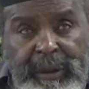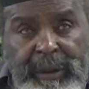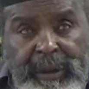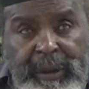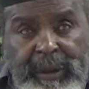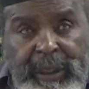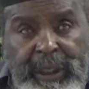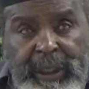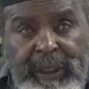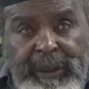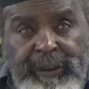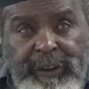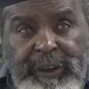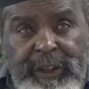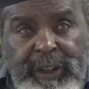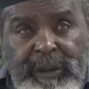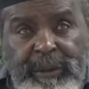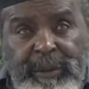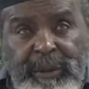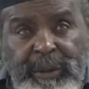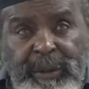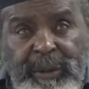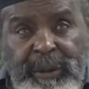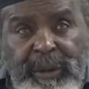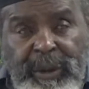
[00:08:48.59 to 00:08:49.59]
they just hit
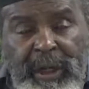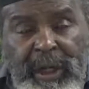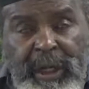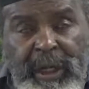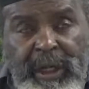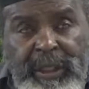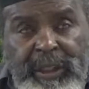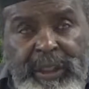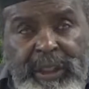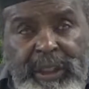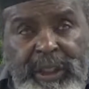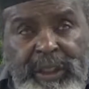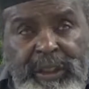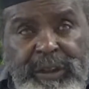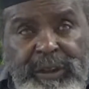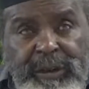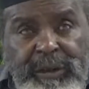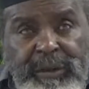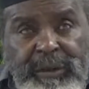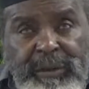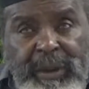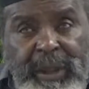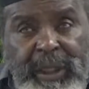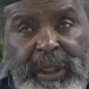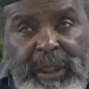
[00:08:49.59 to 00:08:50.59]
me with RT too
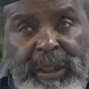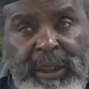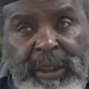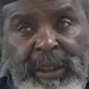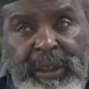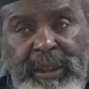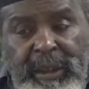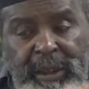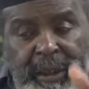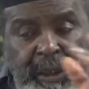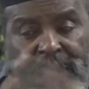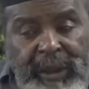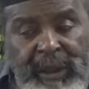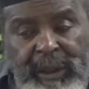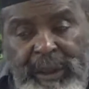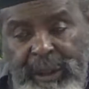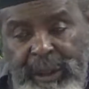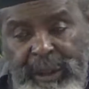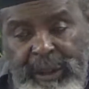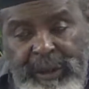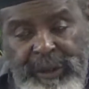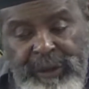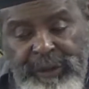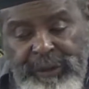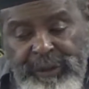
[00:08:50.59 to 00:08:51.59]
regular. They
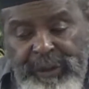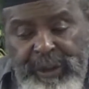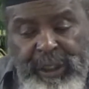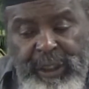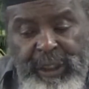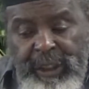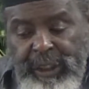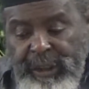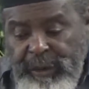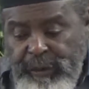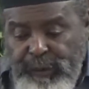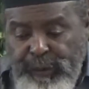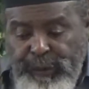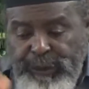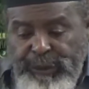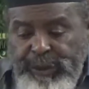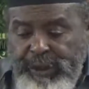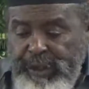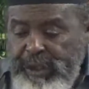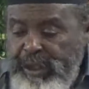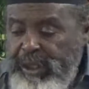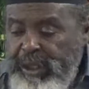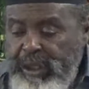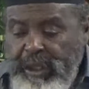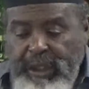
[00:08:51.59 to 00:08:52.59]
just cut it.
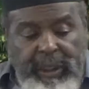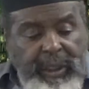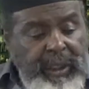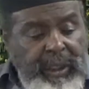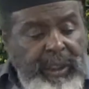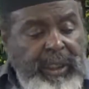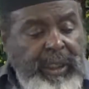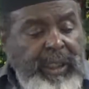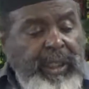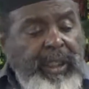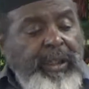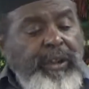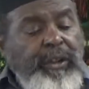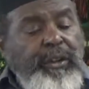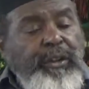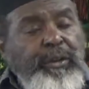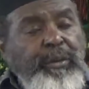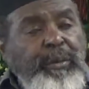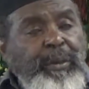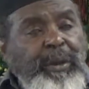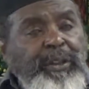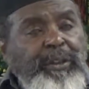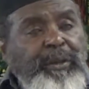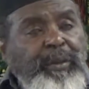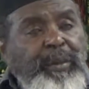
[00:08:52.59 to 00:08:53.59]
Get too
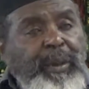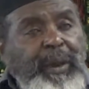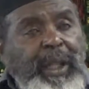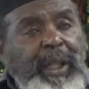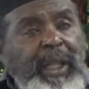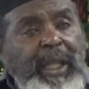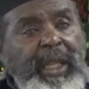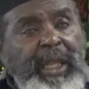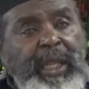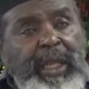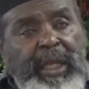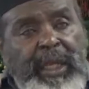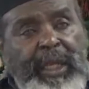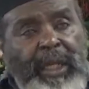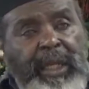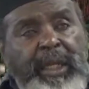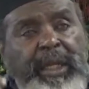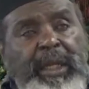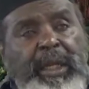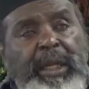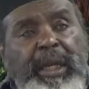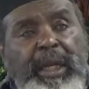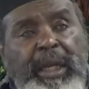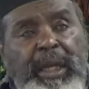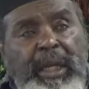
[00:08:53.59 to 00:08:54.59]
much play
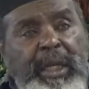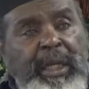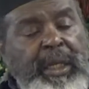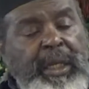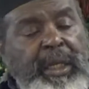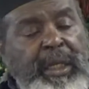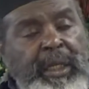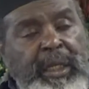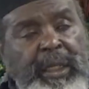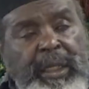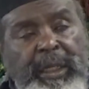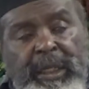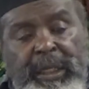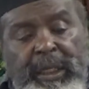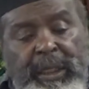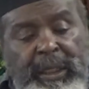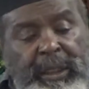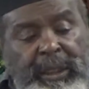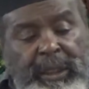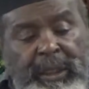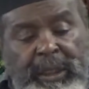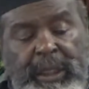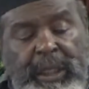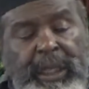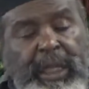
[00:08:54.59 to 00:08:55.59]
and
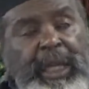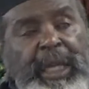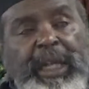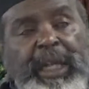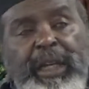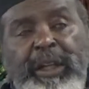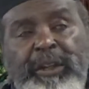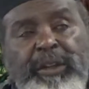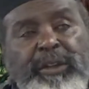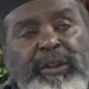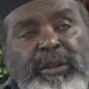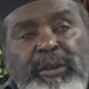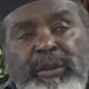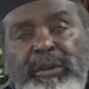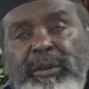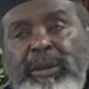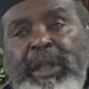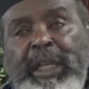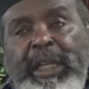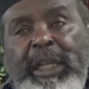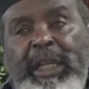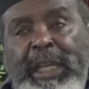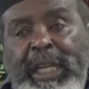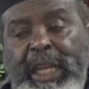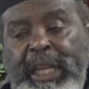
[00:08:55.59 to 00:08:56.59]
the attitude
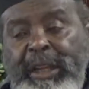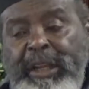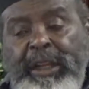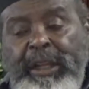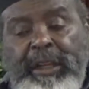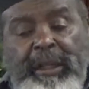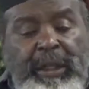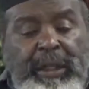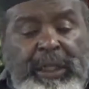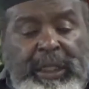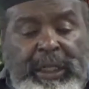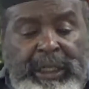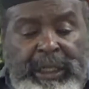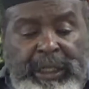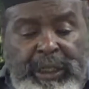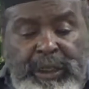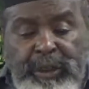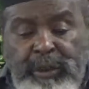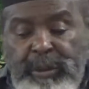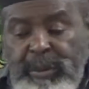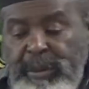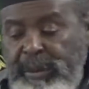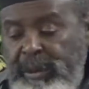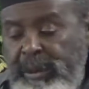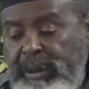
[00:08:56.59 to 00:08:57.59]
they can't, like
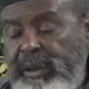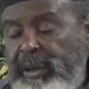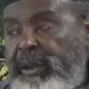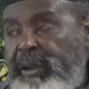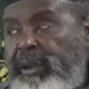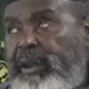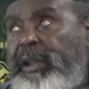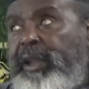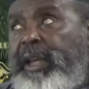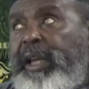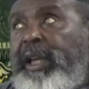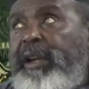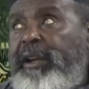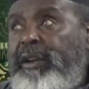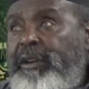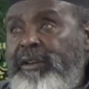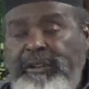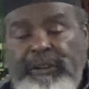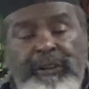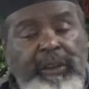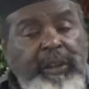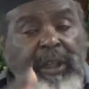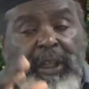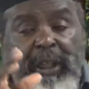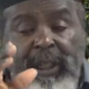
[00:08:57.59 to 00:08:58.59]
Hubert uh, Harris,
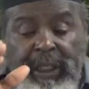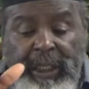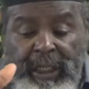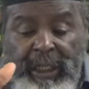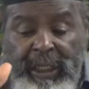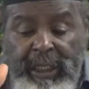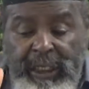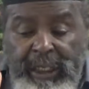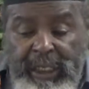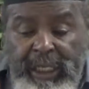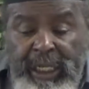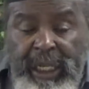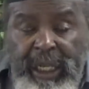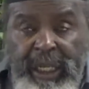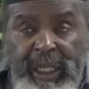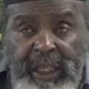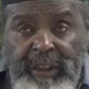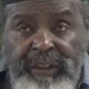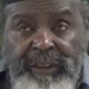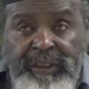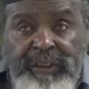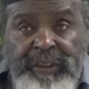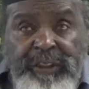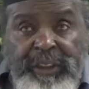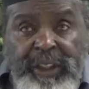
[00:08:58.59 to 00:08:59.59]
they can't
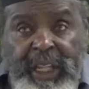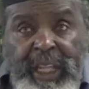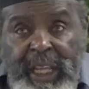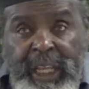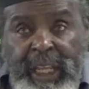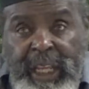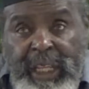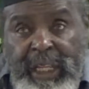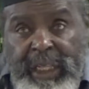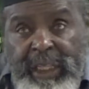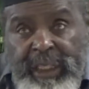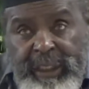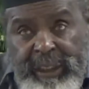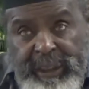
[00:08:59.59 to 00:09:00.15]
stand